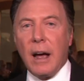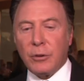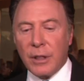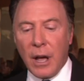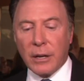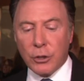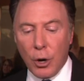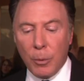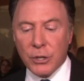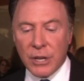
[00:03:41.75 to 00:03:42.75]
after the
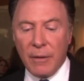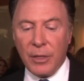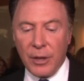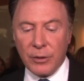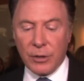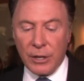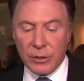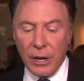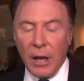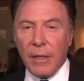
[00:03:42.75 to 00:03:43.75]
October 7th
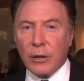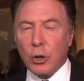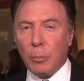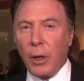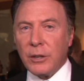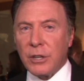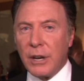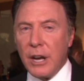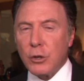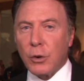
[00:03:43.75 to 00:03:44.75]
incidents that took place
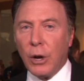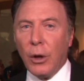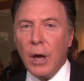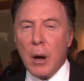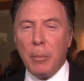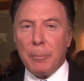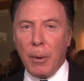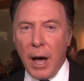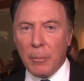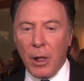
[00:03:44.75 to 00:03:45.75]
in Israel.
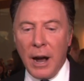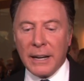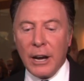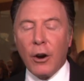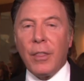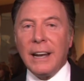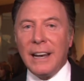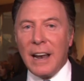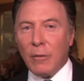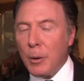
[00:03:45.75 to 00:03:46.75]
But bottom line here, they
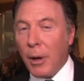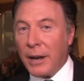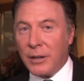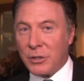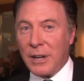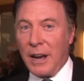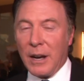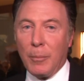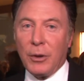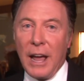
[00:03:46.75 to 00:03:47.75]
need everybody to
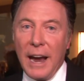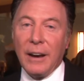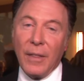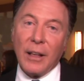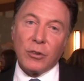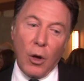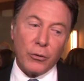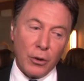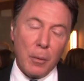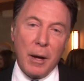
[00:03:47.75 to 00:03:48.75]
stand up to hate, and that's
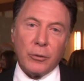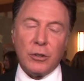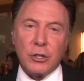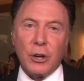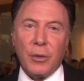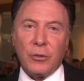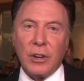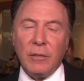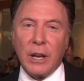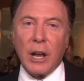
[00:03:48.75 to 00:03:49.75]
also the message here
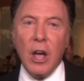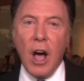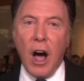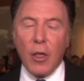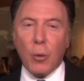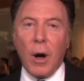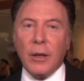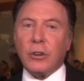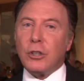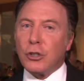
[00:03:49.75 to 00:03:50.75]
this evening.
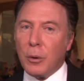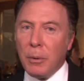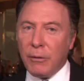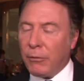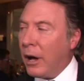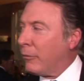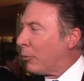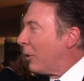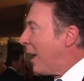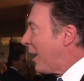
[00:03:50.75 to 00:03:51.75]
Otherwise, it should be fun
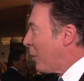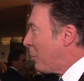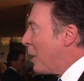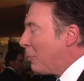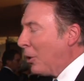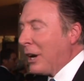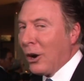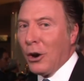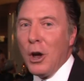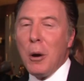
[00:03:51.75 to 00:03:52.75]
for a lot of the people
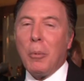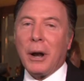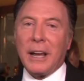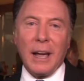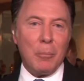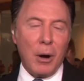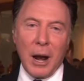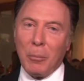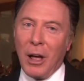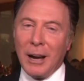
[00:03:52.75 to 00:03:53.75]
here. But again,
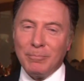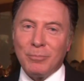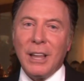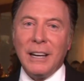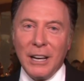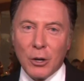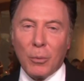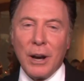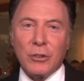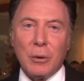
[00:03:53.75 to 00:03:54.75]
bottom line, they need to
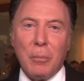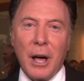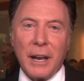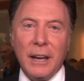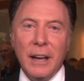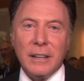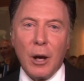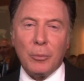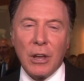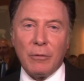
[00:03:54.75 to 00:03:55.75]
raise some money to
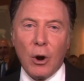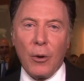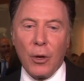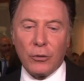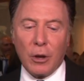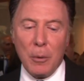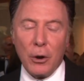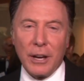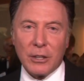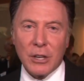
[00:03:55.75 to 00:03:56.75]
help safeguard those
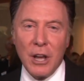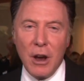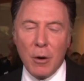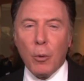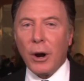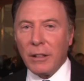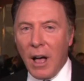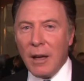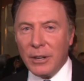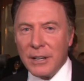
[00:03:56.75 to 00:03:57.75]
communities. Reporting
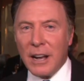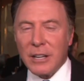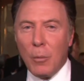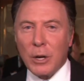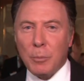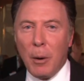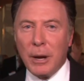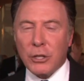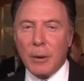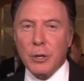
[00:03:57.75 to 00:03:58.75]
live in downtown West Palm
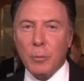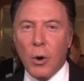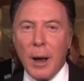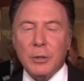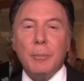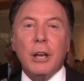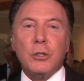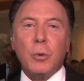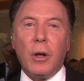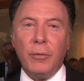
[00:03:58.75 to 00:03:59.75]
Beach, I'm Jim Grimes,
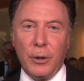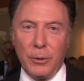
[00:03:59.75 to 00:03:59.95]
CBS 12